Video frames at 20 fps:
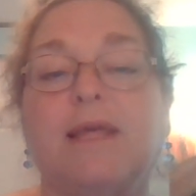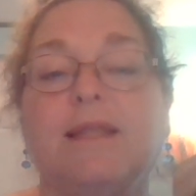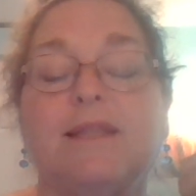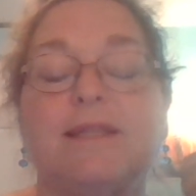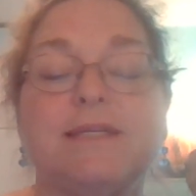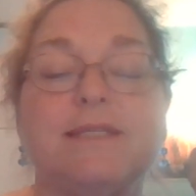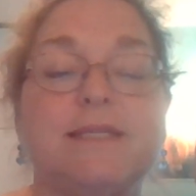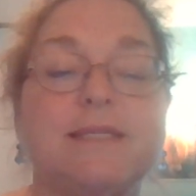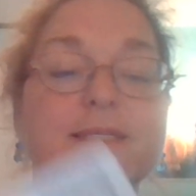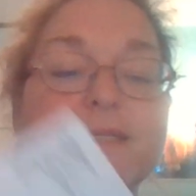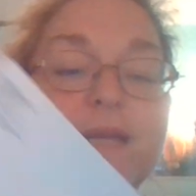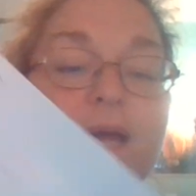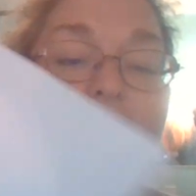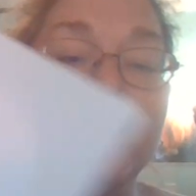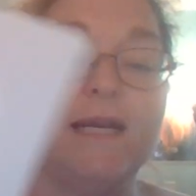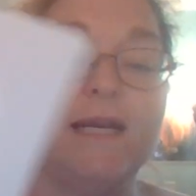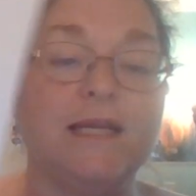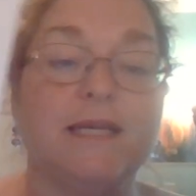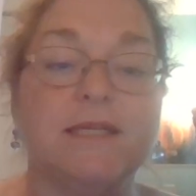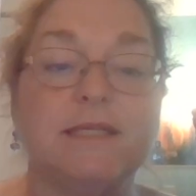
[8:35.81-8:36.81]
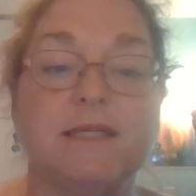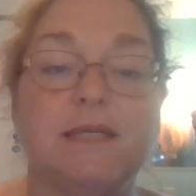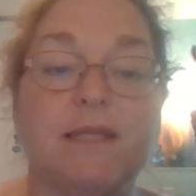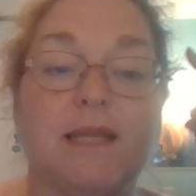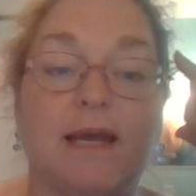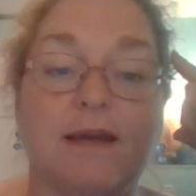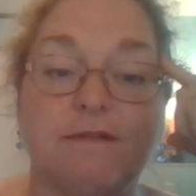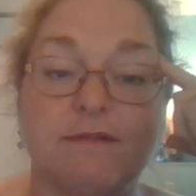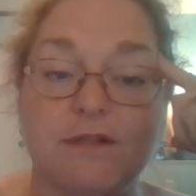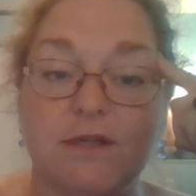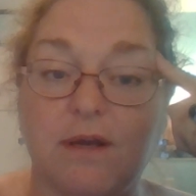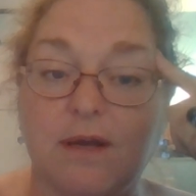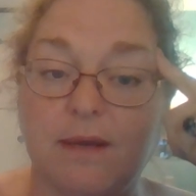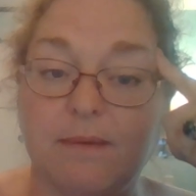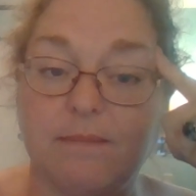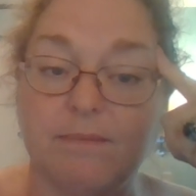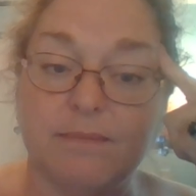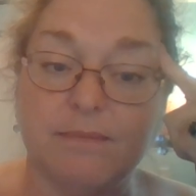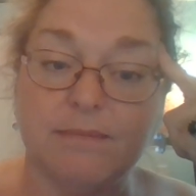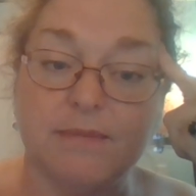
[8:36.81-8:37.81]
This is not an easy
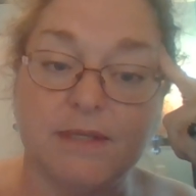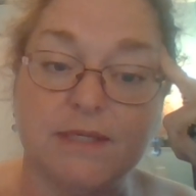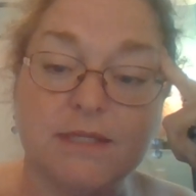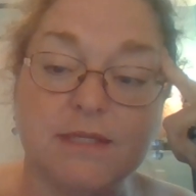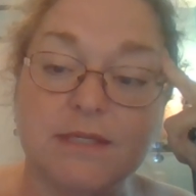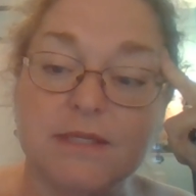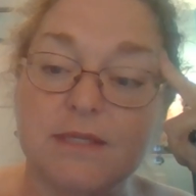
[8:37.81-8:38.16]
lifetime. This